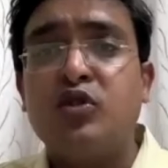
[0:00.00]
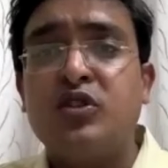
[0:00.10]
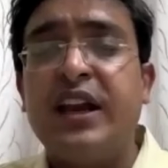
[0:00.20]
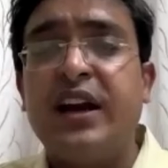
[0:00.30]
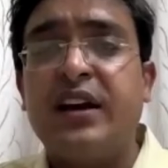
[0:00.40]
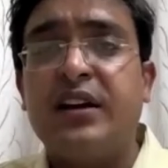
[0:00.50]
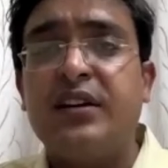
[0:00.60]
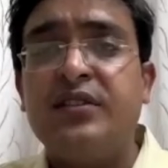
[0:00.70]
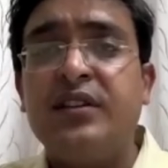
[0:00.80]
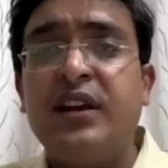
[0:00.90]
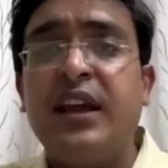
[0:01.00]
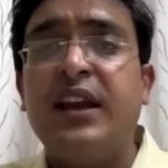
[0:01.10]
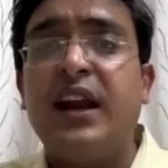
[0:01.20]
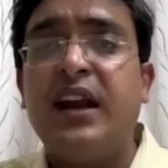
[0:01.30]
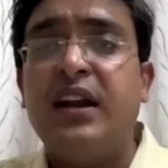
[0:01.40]
mostly occurs
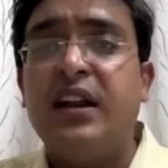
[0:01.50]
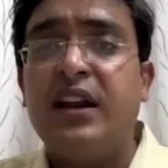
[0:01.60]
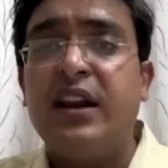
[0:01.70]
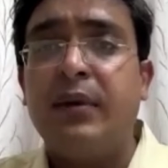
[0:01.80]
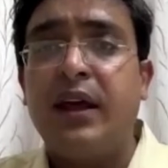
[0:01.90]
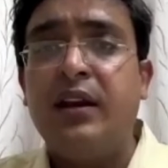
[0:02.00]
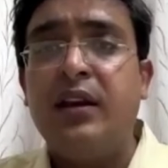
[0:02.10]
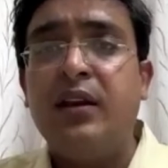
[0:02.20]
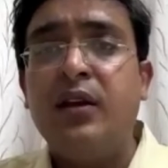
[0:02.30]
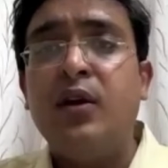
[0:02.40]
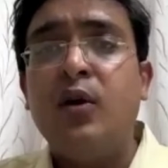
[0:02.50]
in elderly men